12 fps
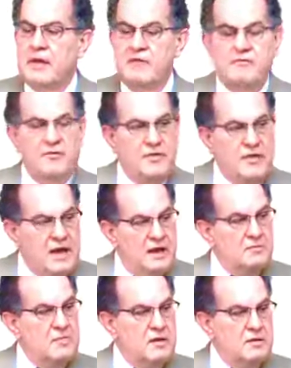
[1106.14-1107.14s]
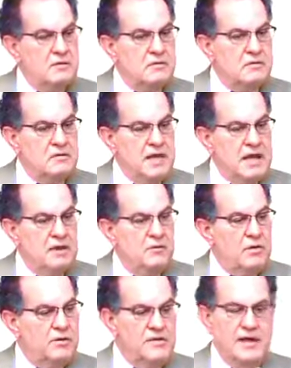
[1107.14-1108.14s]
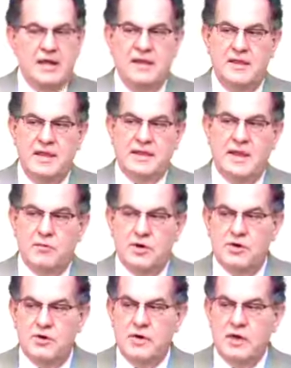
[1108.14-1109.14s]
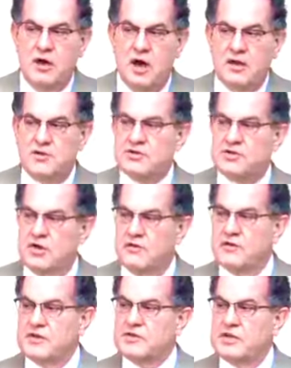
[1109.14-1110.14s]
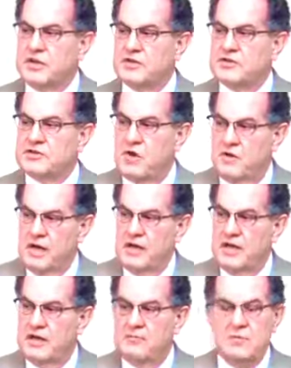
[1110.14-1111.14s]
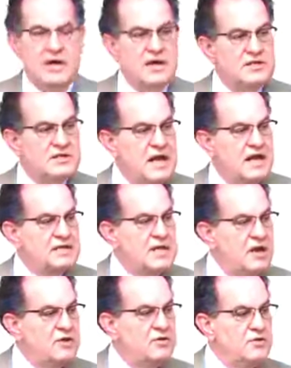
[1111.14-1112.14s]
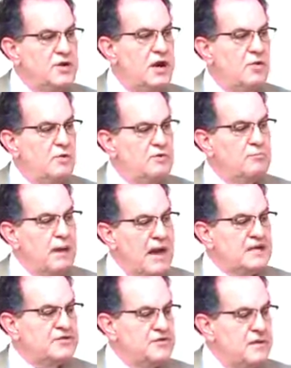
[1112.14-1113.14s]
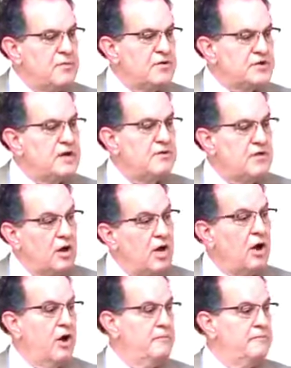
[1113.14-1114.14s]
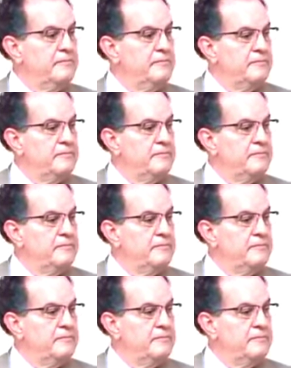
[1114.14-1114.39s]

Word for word: And for them, they were thinking that they were doing God a service in stoning him because that's how you dealt with blasphemers under the law.